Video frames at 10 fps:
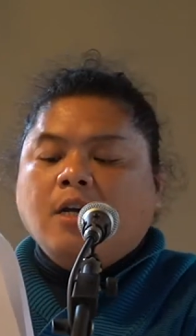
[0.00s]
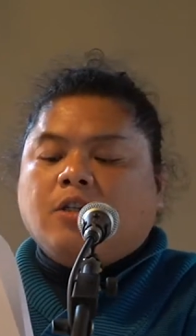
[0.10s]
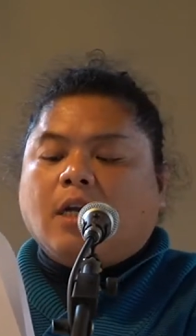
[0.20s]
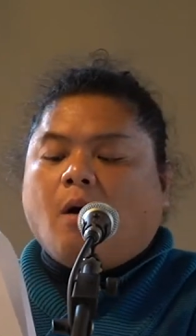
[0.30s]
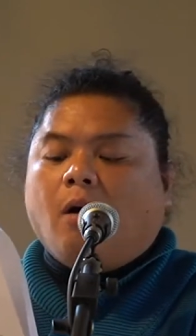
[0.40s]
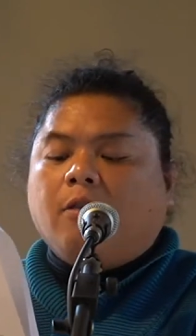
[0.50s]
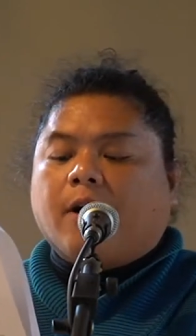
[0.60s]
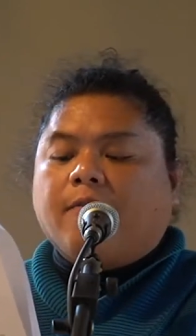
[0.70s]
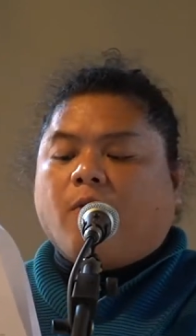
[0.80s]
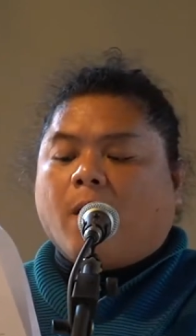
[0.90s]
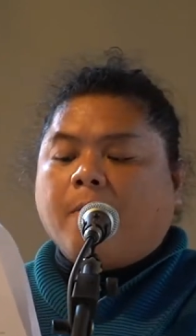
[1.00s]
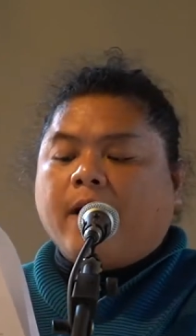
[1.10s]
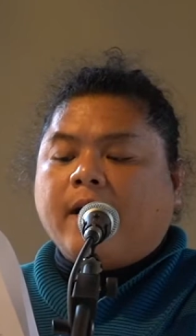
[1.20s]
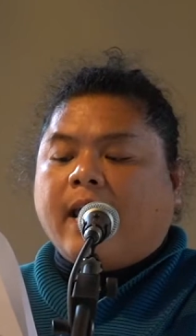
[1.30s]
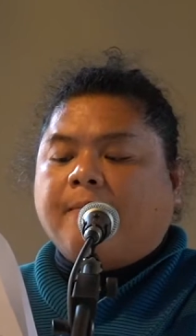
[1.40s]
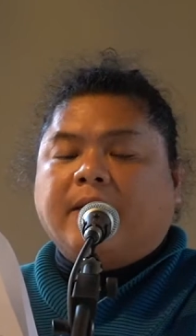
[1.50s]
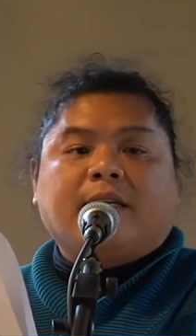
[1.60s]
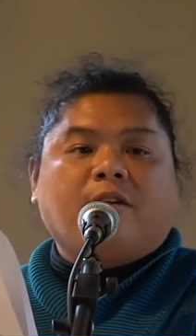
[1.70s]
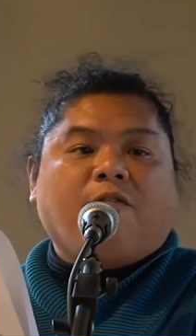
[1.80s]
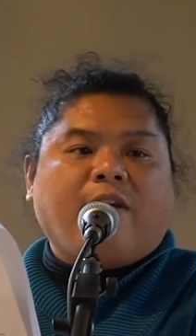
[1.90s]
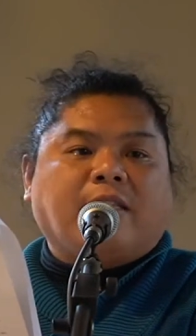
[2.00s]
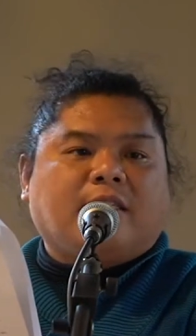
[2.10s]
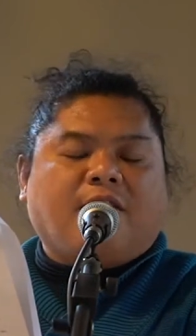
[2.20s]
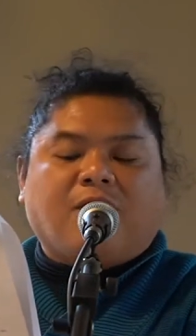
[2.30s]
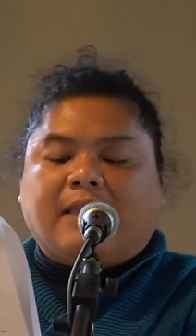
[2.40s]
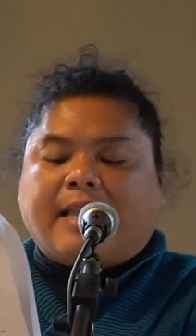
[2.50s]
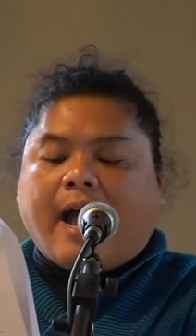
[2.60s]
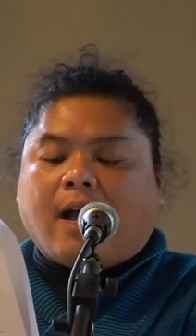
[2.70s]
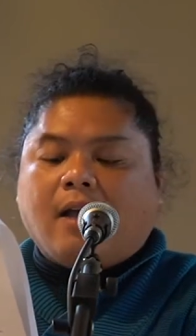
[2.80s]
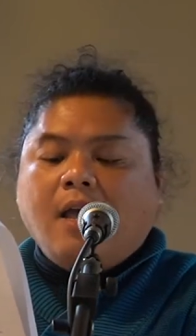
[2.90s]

She called her former name as an offensive attack.